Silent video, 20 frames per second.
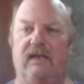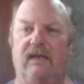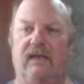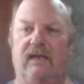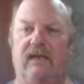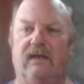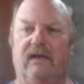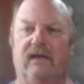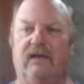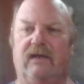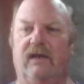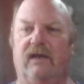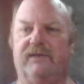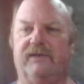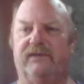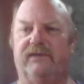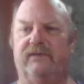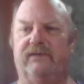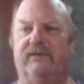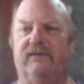
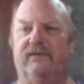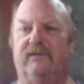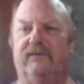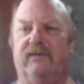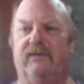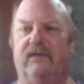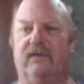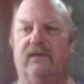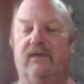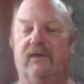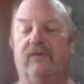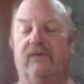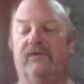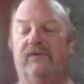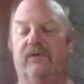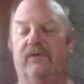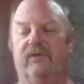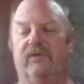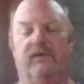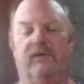
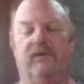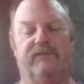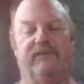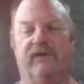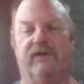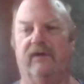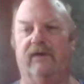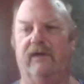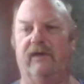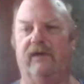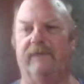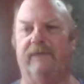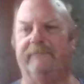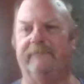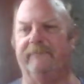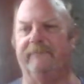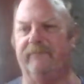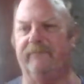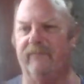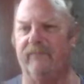Koto, I'm sorry.
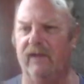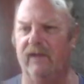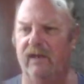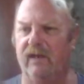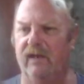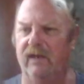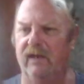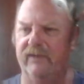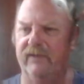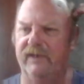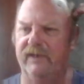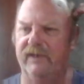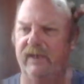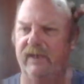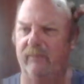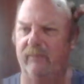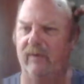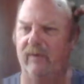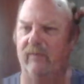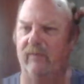The
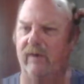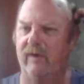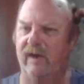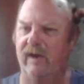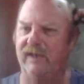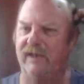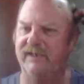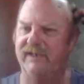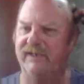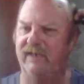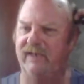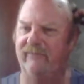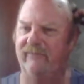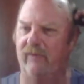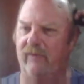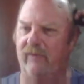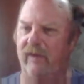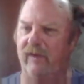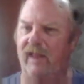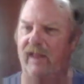dimwit wearing a
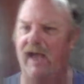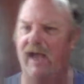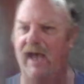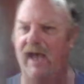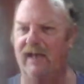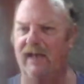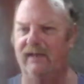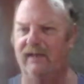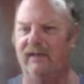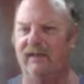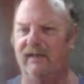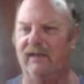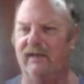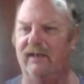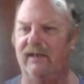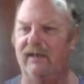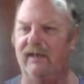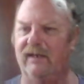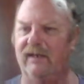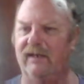tinfoil hat.
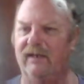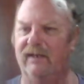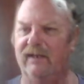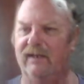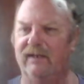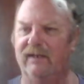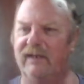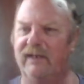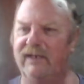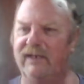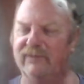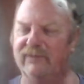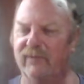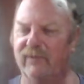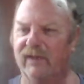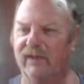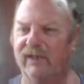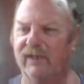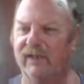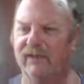He's
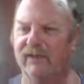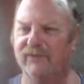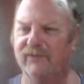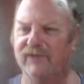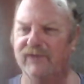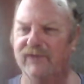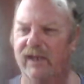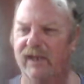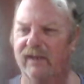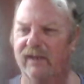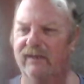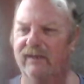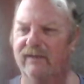really losing it.